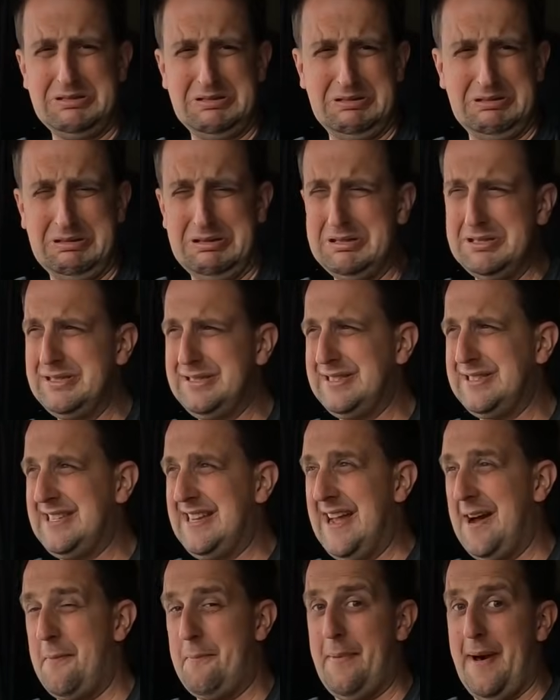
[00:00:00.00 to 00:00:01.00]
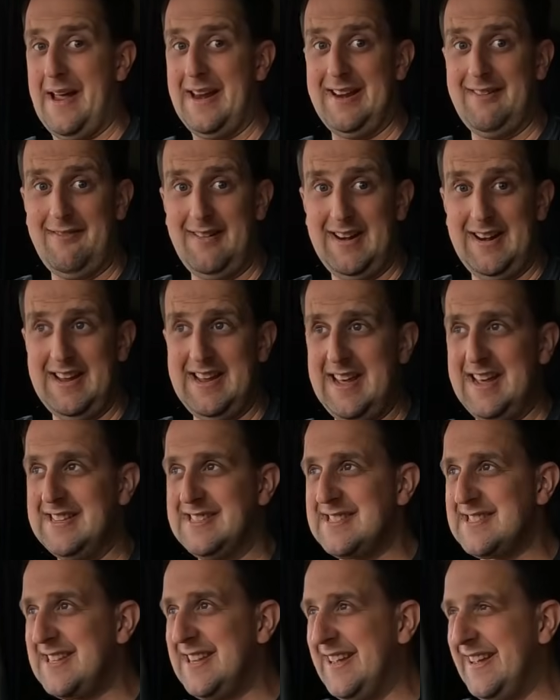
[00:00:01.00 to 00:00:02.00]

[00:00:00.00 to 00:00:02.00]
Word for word: oh, see how bad it really is.